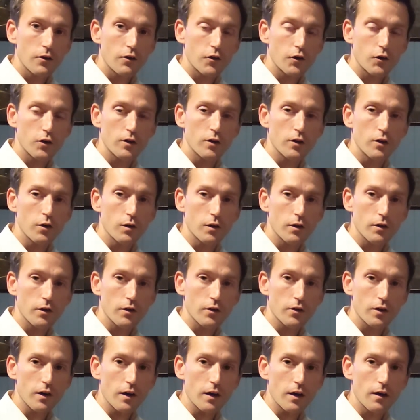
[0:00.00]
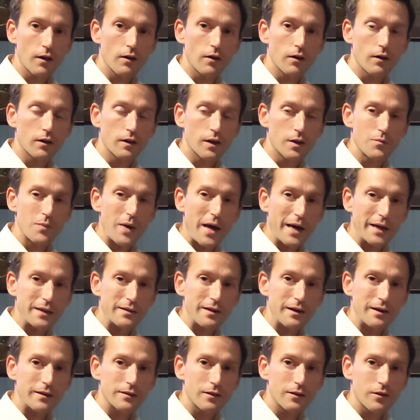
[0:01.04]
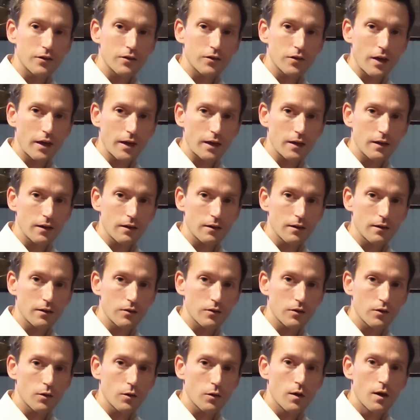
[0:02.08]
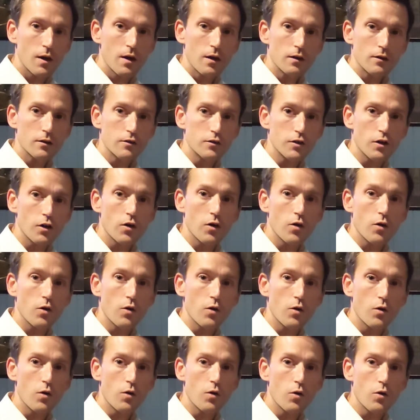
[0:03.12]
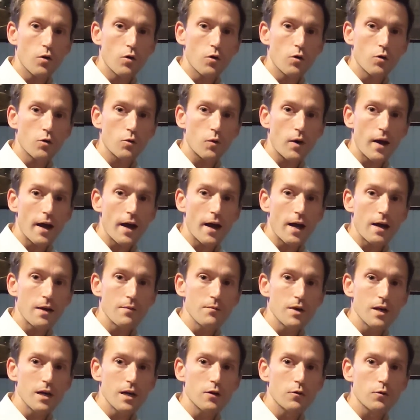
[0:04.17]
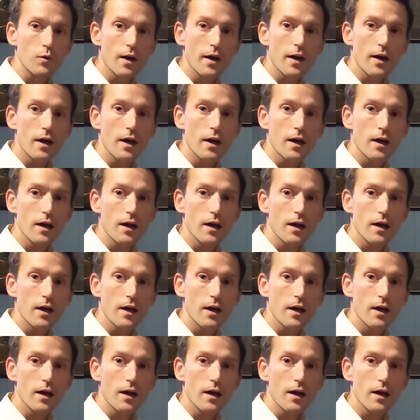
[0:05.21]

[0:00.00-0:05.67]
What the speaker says: third note of the scale, and then back down to the second. So do, re, mi, re.